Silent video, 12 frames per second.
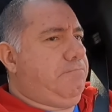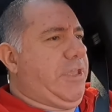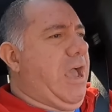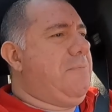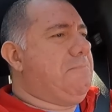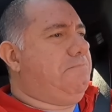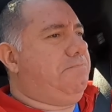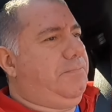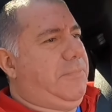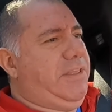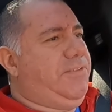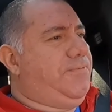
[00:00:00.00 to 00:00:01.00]
Yep,
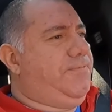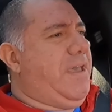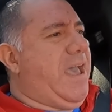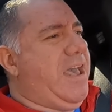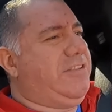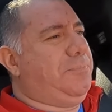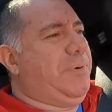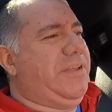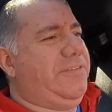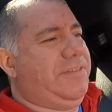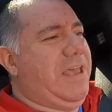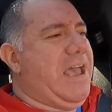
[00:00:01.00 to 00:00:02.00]
it's fast, but
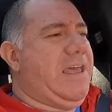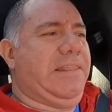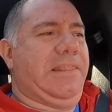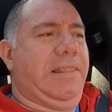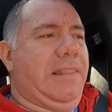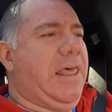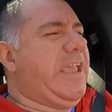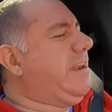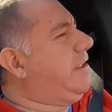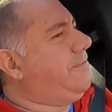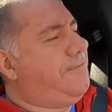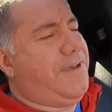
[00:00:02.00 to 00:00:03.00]
it's not
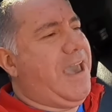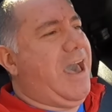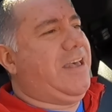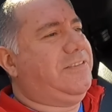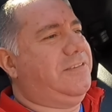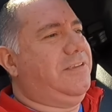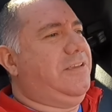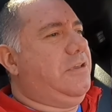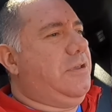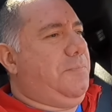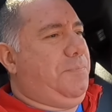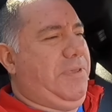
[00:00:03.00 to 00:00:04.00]
lightning fast
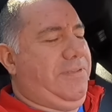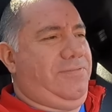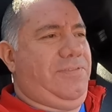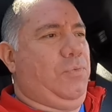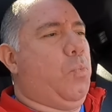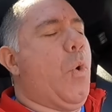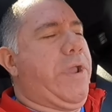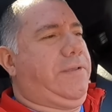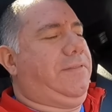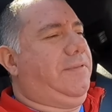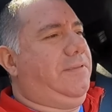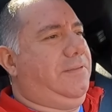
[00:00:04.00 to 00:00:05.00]
because of this
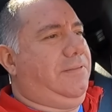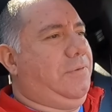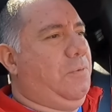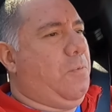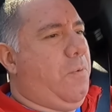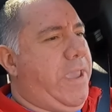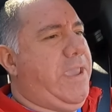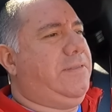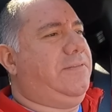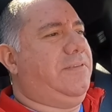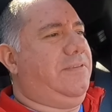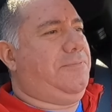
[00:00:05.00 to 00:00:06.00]
weight. The
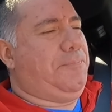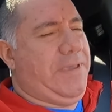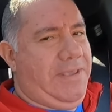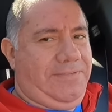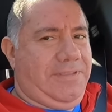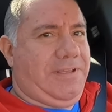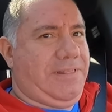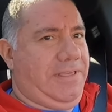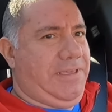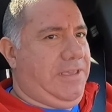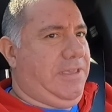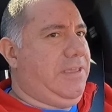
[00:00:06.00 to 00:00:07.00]
weight just
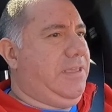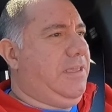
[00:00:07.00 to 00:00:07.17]
basically,